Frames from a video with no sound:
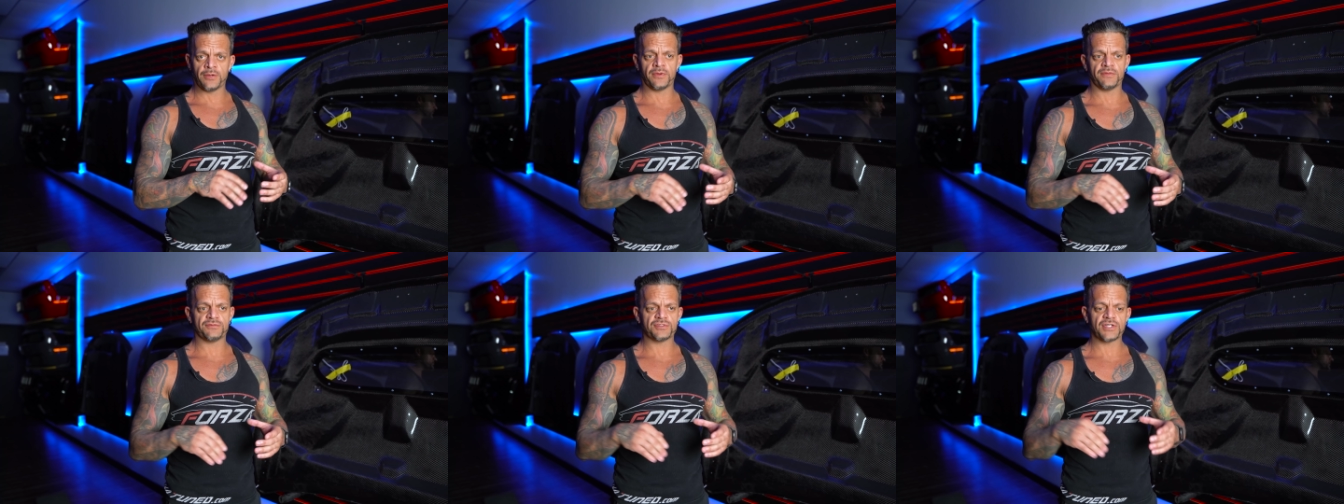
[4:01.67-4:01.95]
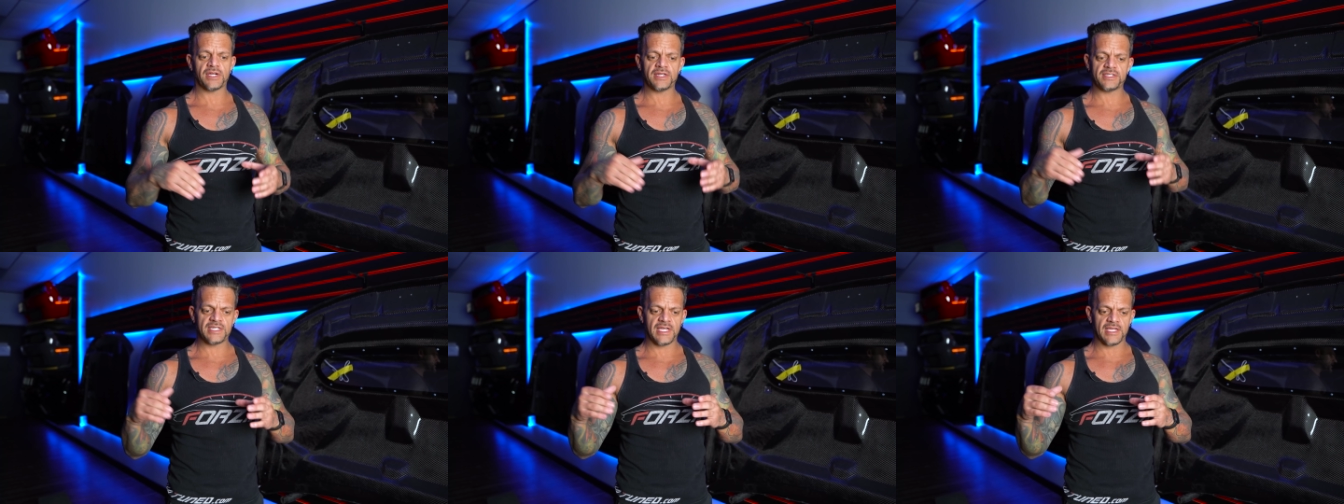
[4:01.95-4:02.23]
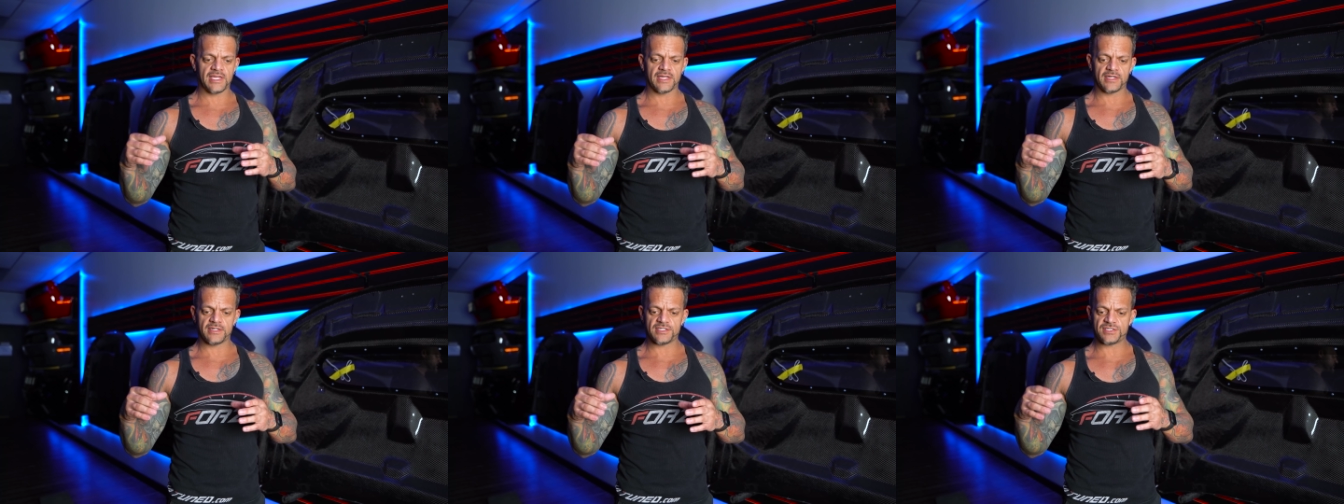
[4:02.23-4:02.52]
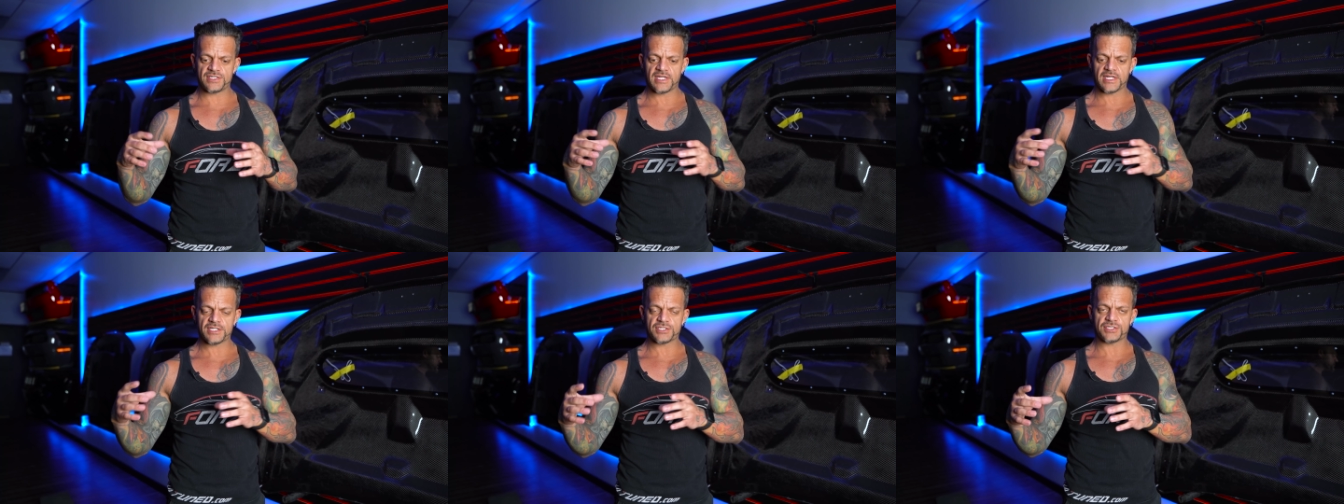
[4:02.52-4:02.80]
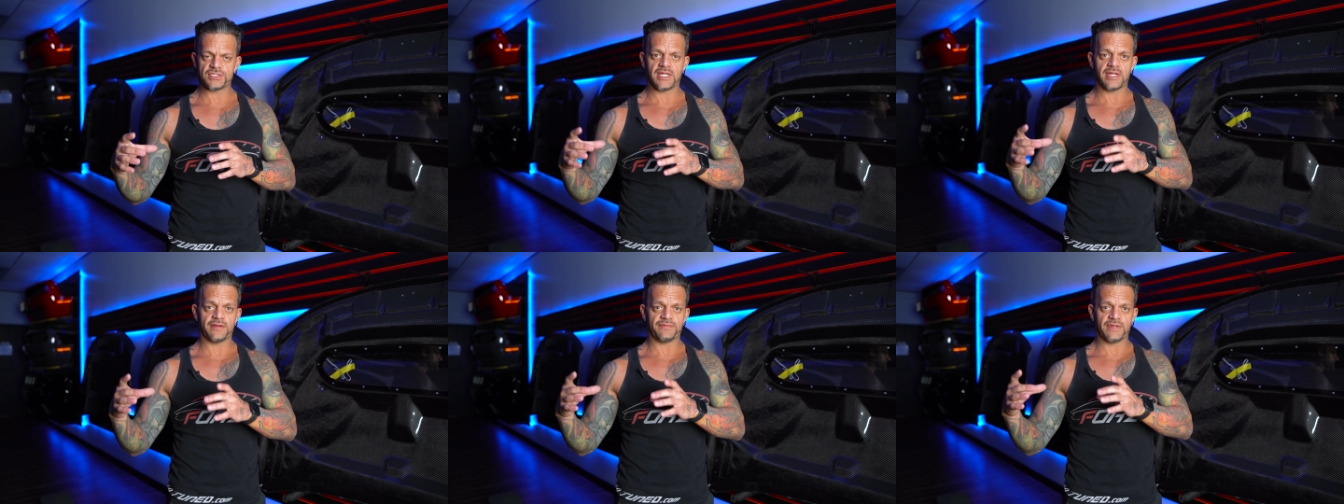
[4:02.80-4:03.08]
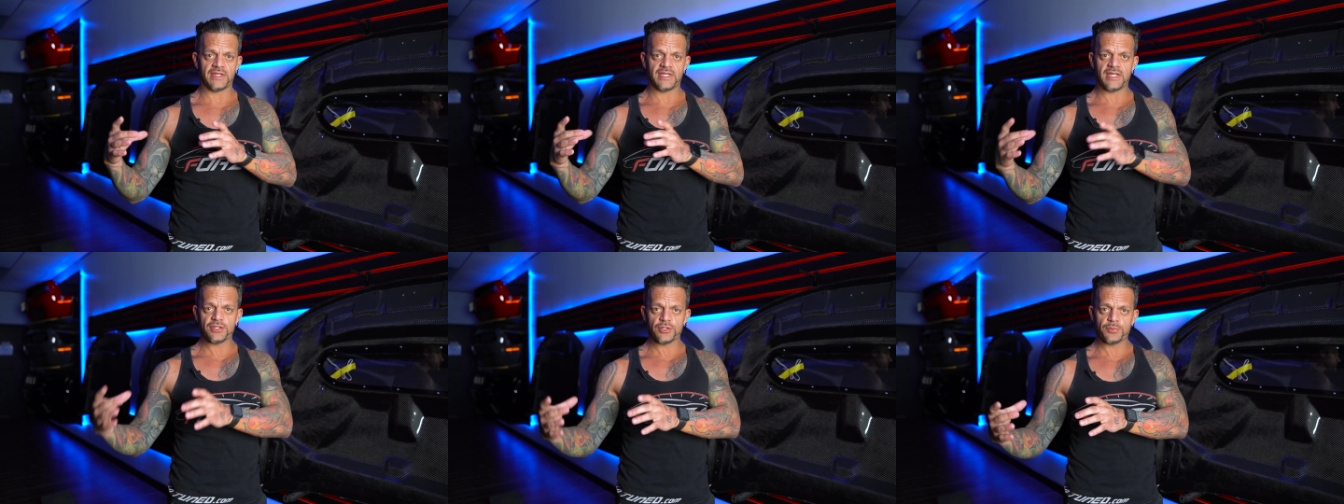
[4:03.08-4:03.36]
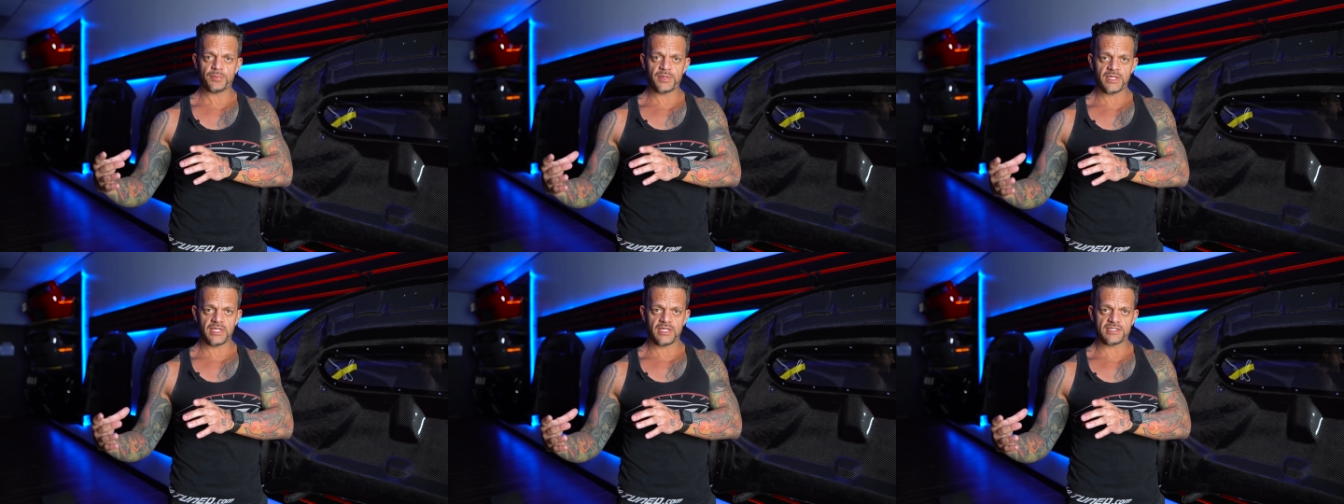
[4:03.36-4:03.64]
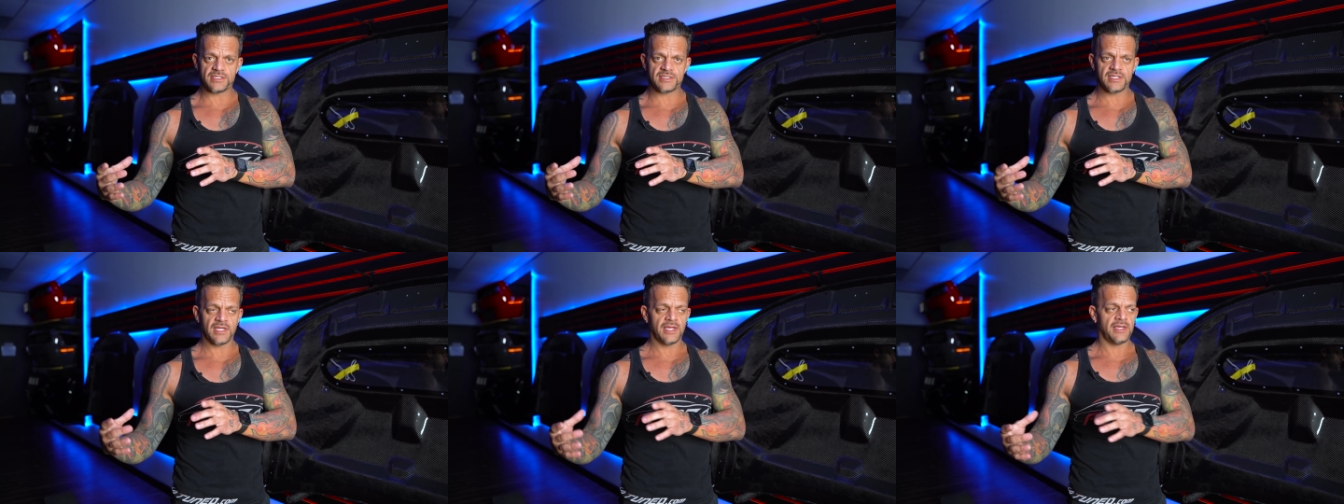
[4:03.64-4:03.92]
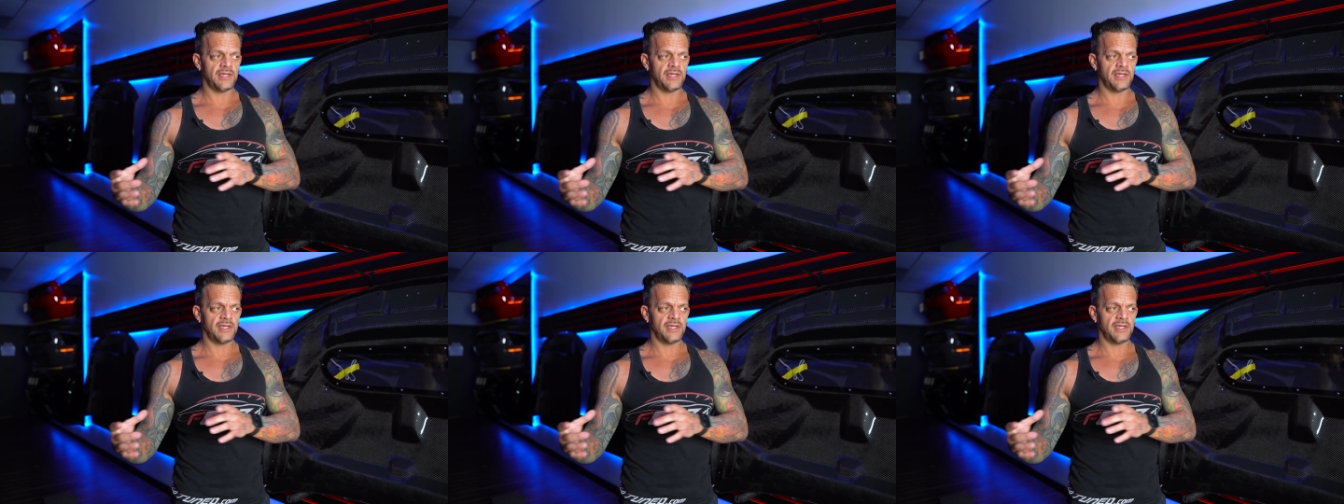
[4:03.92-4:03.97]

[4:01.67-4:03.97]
We've tried taking a section out of another piece